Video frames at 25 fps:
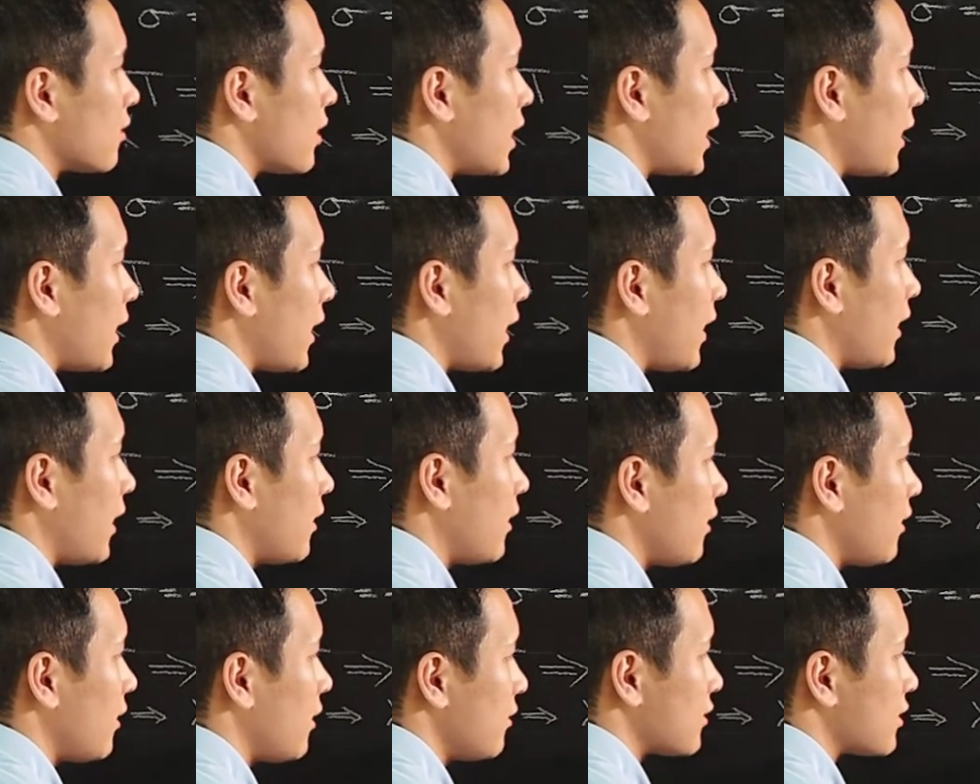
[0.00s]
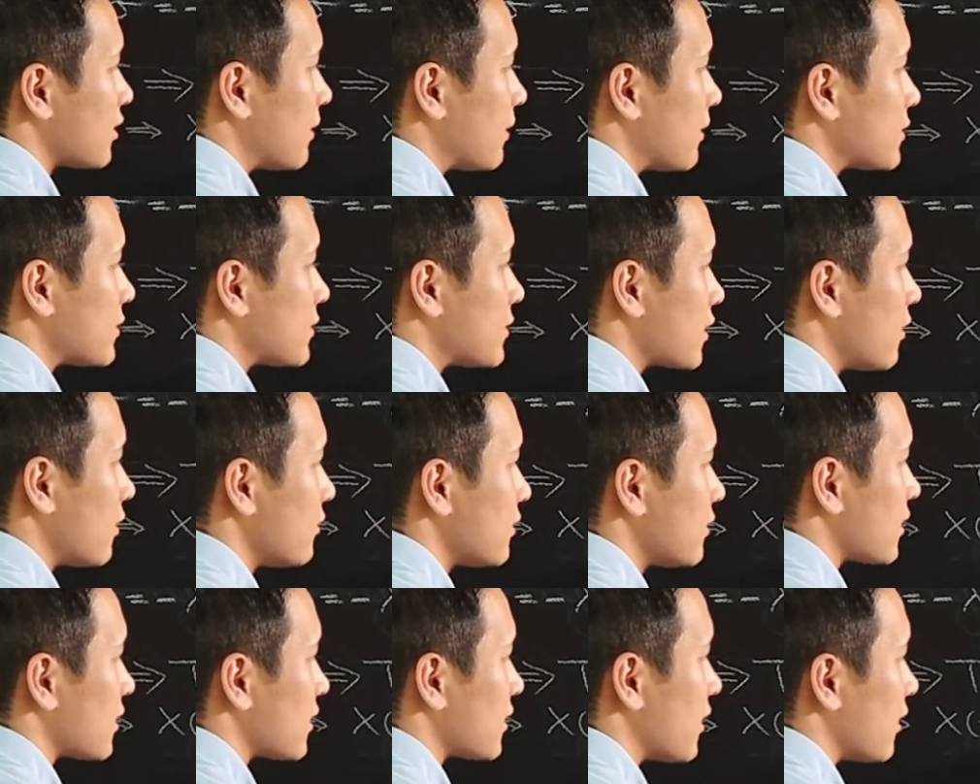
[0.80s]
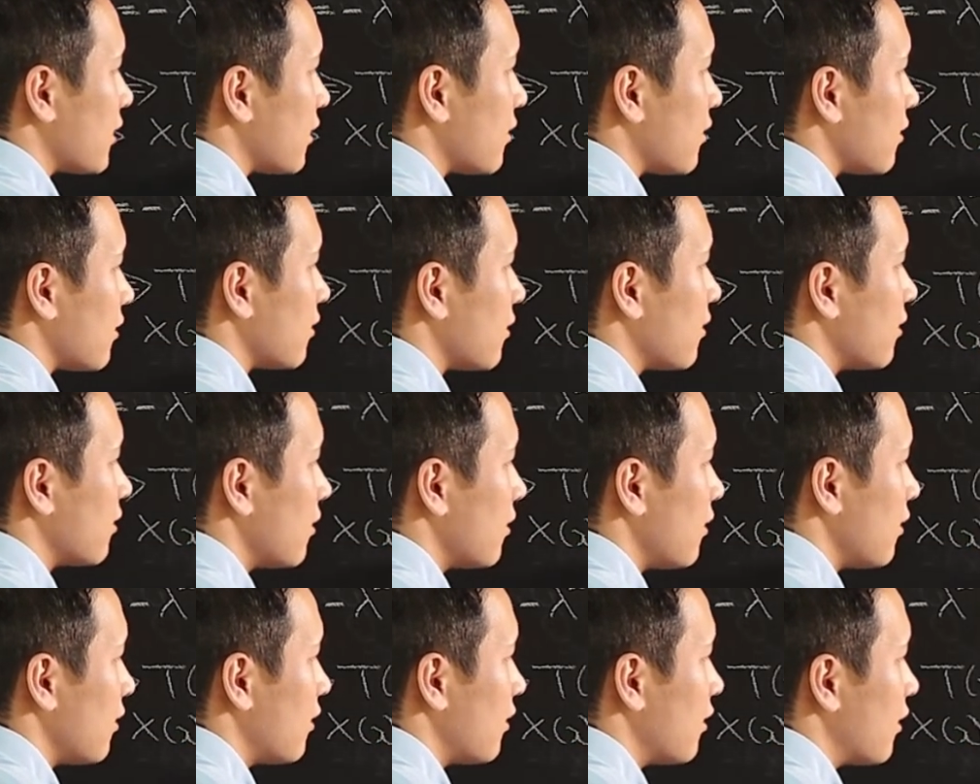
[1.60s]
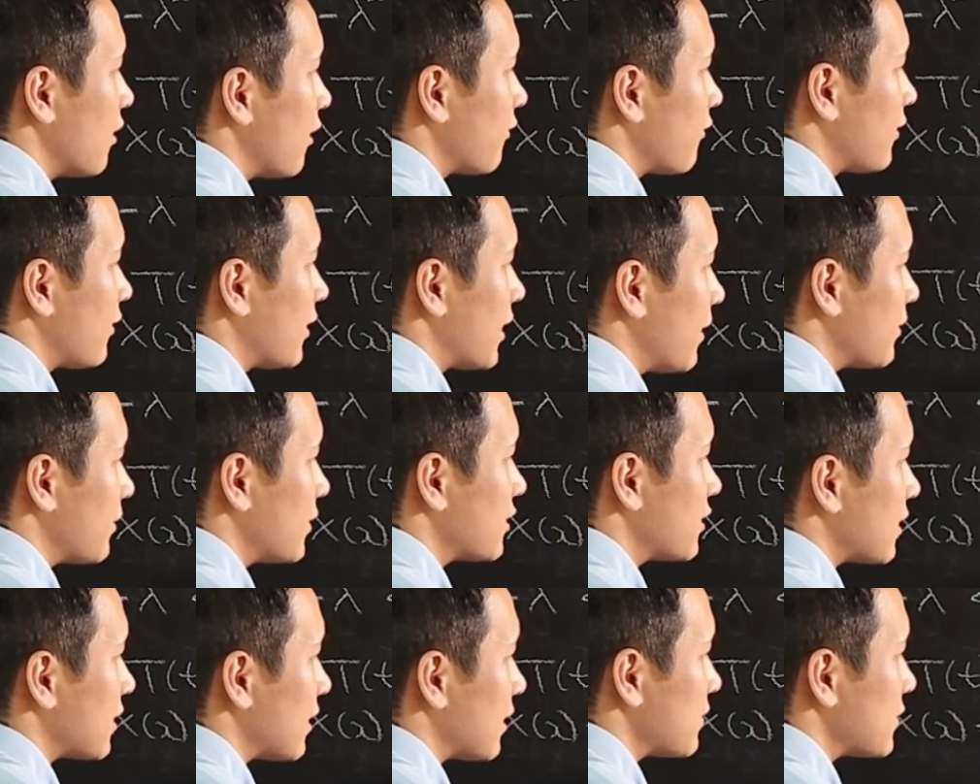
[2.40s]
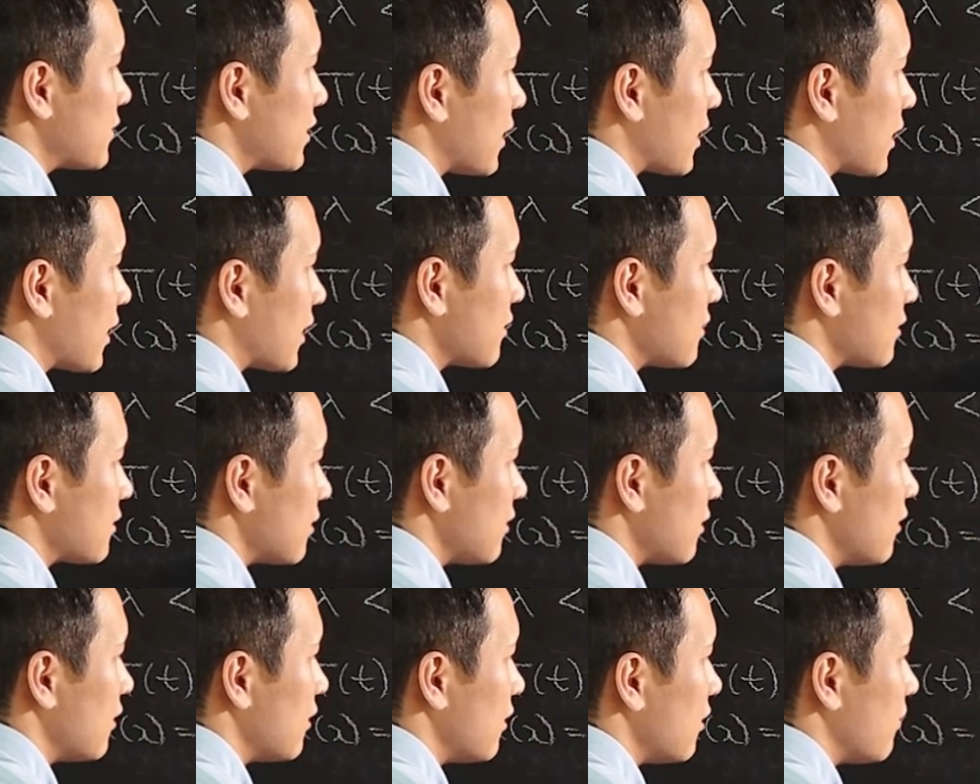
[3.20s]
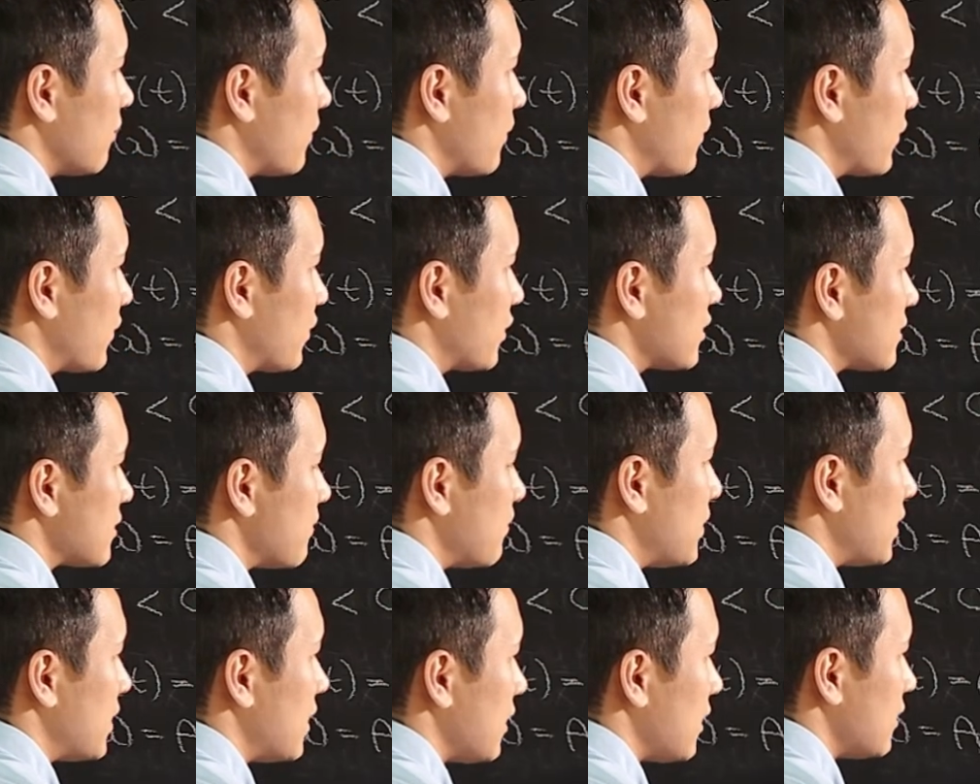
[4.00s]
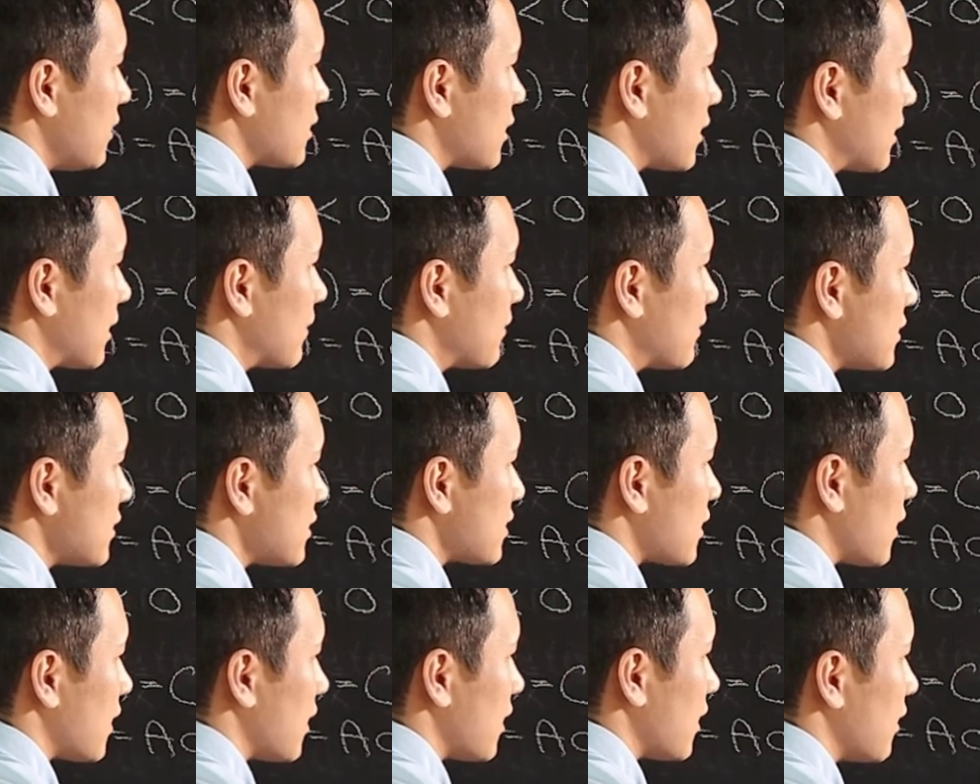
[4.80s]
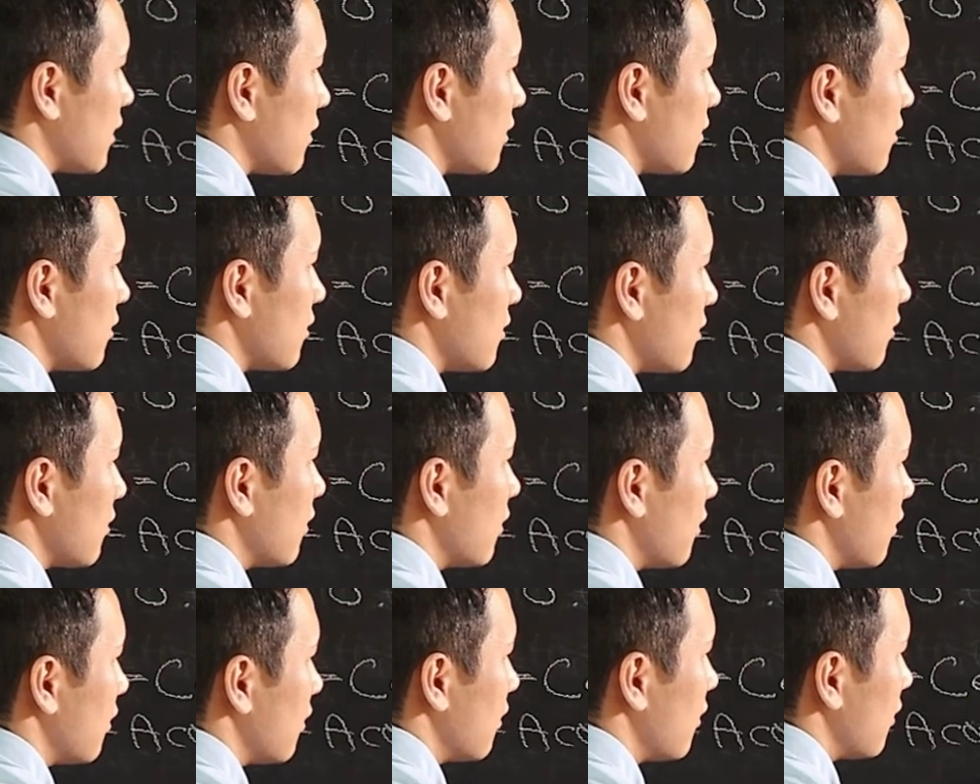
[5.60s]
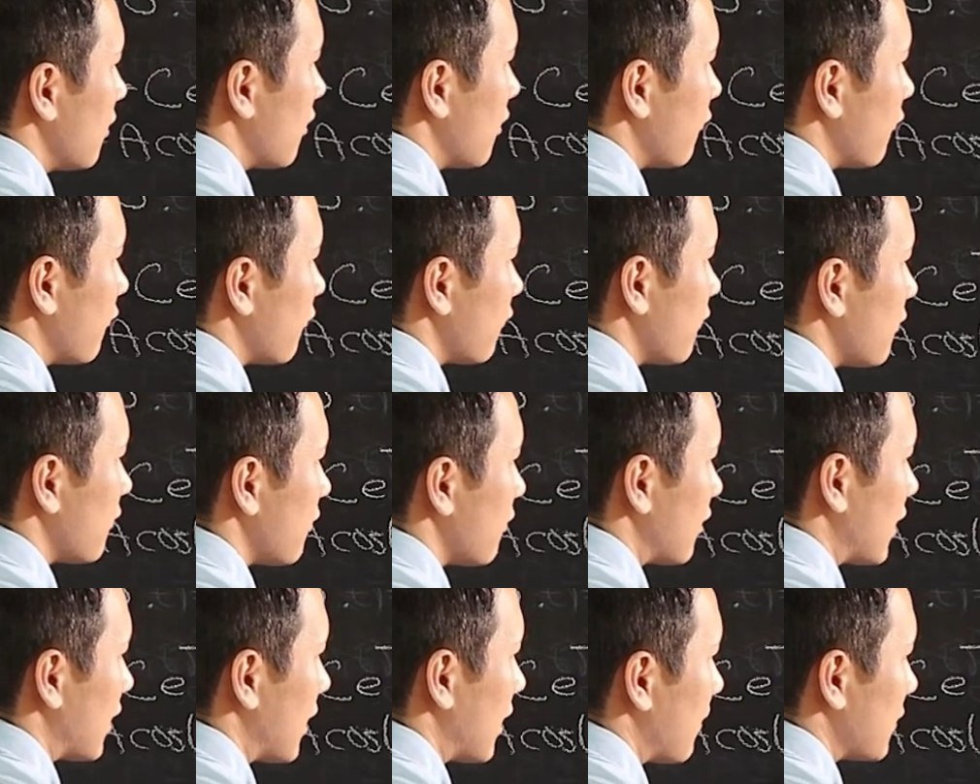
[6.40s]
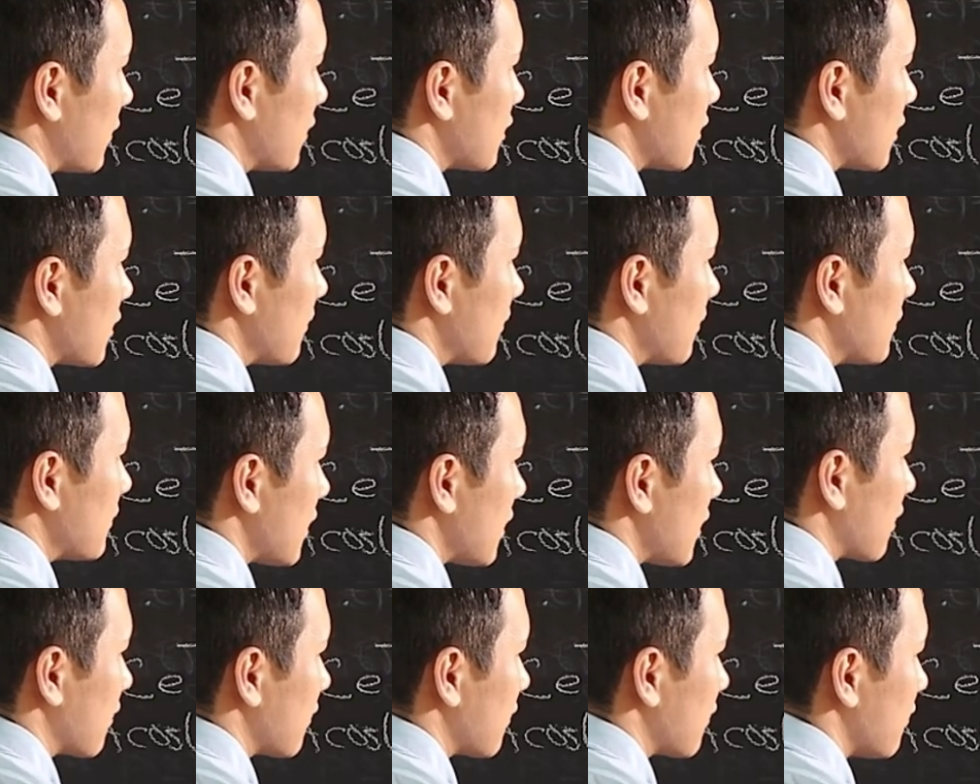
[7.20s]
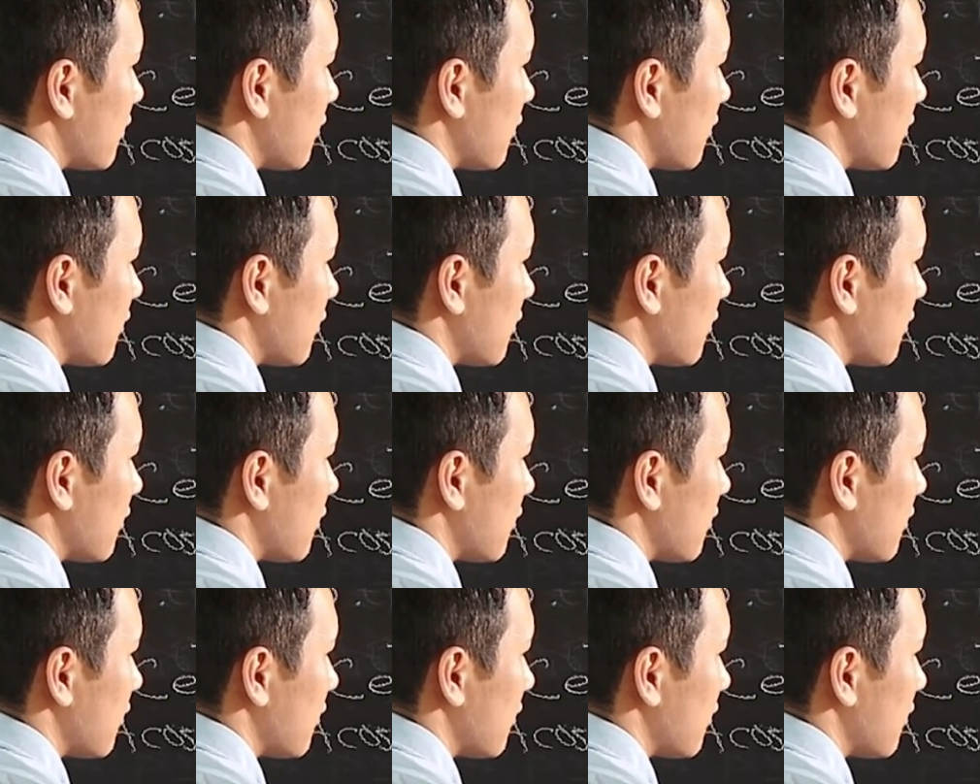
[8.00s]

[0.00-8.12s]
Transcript: a times cosine of lambda times x plus b times sine of lambda times x.